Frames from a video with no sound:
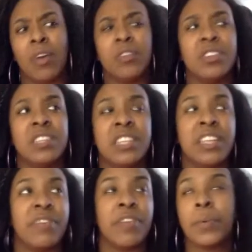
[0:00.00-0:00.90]
go to the
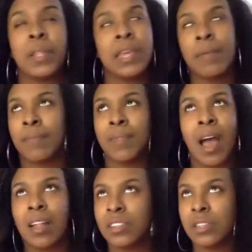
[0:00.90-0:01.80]
city frequently,
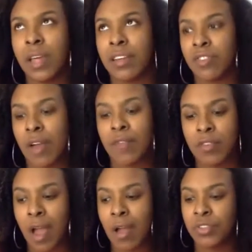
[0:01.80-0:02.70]
not to like travel
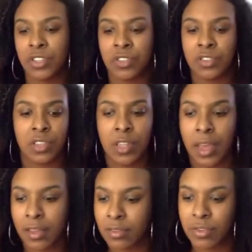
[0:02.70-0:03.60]
around, just to
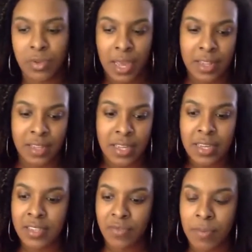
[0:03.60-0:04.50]
like do dance
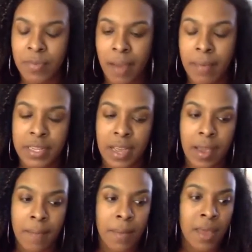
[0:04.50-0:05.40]
things from time to
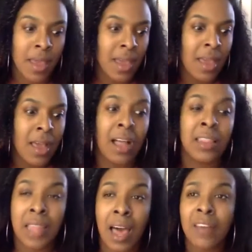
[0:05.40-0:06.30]
time. A
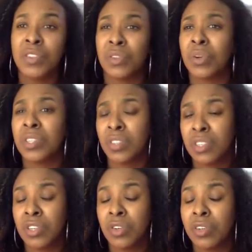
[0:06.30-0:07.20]
lot of stores are
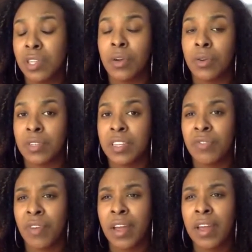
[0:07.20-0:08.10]
still closed.
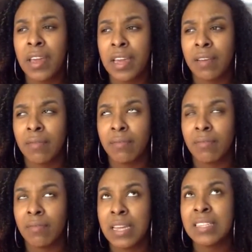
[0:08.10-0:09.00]

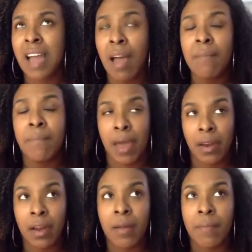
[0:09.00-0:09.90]
It's gotten
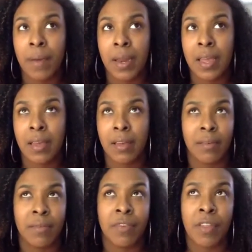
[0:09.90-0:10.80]
better, but
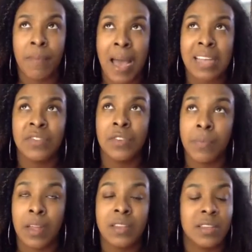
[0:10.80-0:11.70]
for the past few
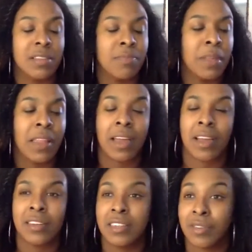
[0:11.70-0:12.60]
months, it's been like
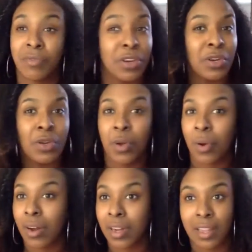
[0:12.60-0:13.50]
a different New
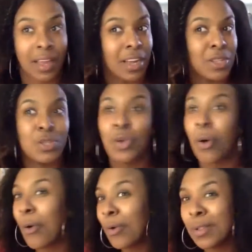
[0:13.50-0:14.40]
York, like a
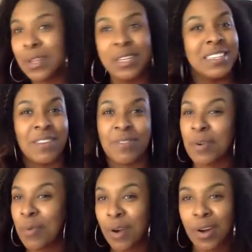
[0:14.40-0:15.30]
totally
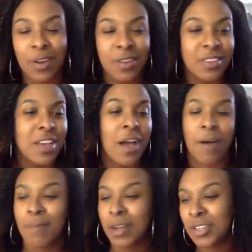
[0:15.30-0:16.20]
different world,
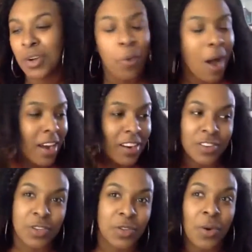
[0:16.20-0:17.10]
a much quieter
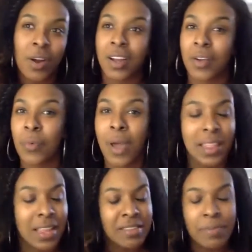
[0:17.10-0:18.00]
New York, way
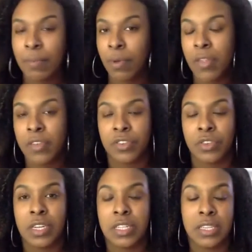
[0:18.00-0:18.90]
less people on the
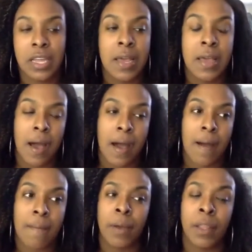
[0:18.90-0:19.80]
streets.
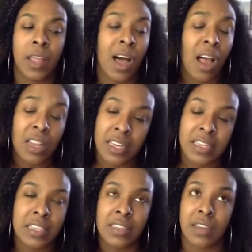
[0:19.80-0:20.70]
But the holiday
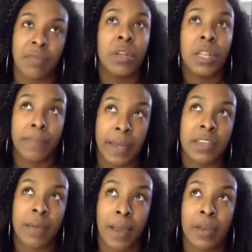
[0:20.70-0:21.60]
season, it really
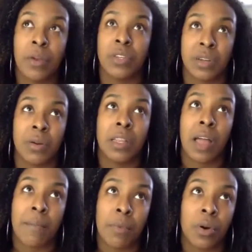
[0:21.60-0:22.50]
picked up. I noticed there
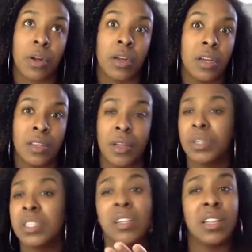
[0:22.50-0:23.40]

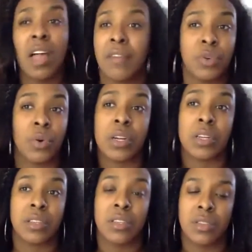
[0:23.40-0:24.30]
were still a lot of
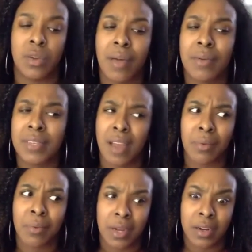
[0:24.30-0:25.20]
tourists, so that was kind
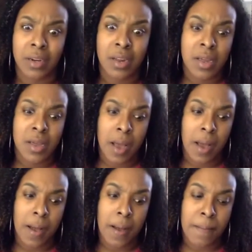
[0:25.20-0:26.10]
of weird.
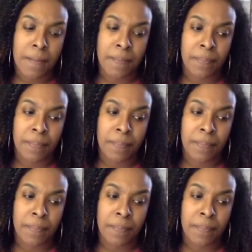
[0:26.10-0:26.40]
Um,